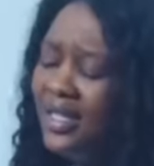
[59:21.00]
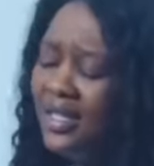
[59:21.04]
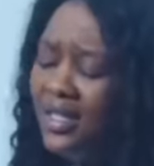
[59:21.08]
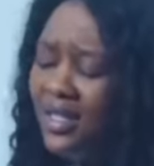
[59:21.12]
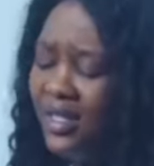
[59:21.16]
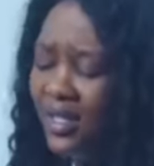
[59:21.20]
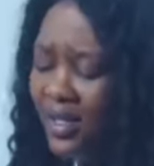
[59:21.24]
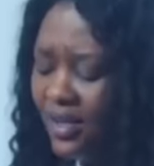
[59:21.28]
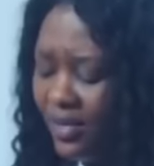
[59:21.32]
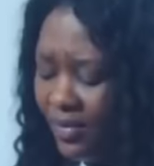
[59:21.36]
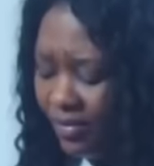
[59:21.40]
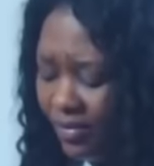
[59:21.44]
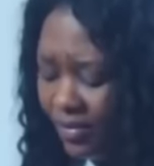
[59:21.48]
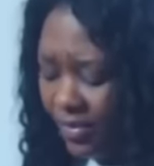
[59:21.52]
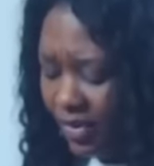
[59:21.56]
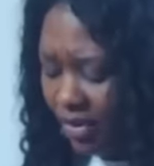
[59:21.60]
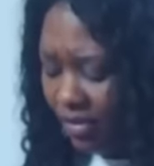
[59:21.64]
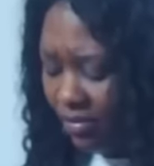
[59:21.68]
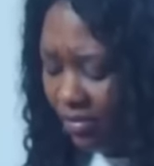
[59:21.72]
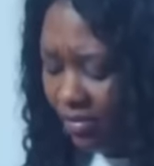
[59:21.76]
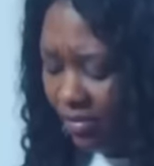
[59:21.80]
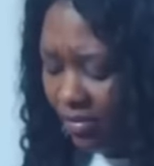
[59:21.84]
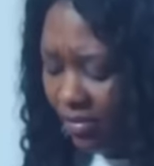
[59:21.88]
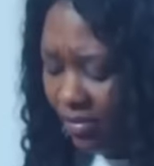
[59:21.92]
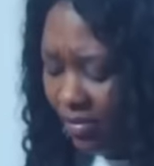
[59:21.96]

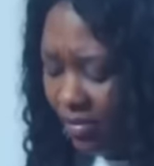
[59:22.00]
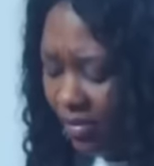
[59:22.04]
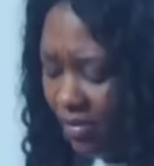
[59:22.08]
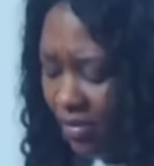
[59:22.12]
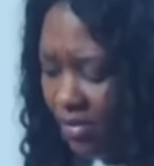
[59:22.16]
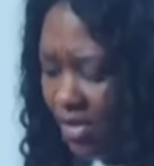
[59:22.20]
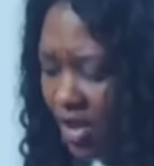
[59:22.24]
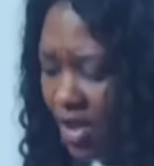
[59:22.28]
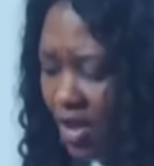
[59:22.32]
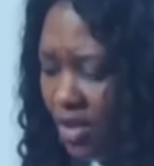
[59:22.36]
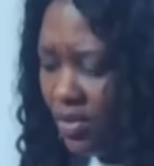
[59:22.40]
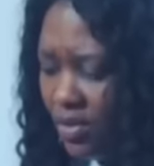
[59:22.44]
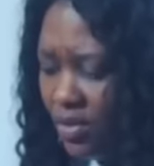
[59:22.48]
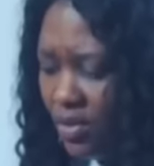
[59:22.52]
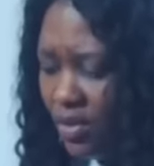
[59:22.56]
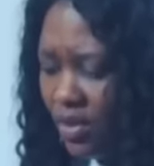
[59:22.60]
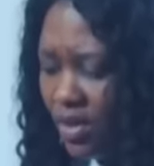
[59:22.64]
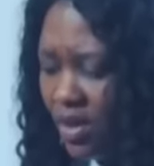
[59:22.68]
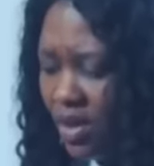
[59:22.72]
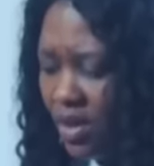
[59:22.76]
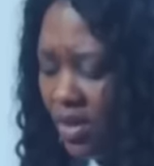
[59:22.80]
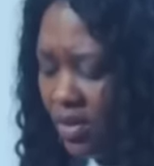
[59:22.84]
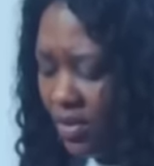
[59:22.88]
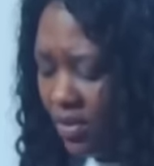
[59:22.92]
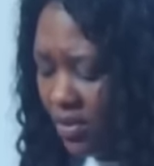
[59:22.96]
Be a
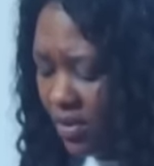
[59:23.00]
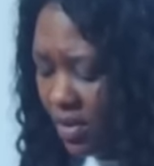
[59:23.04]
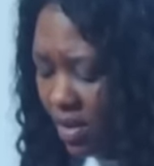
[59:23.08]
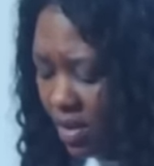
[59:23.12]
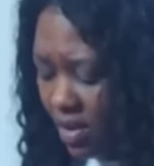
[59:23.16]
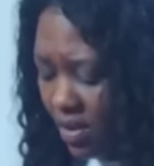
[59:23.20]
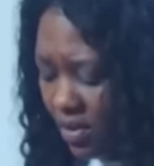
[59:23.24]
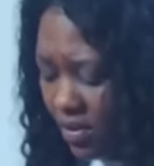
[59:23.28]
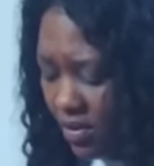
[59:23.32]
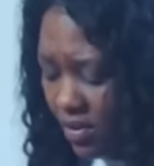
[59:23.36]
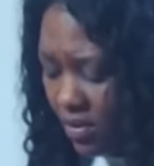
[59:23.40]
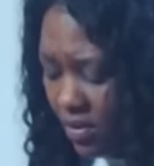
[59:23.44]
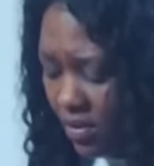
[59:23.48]
good girl, okay?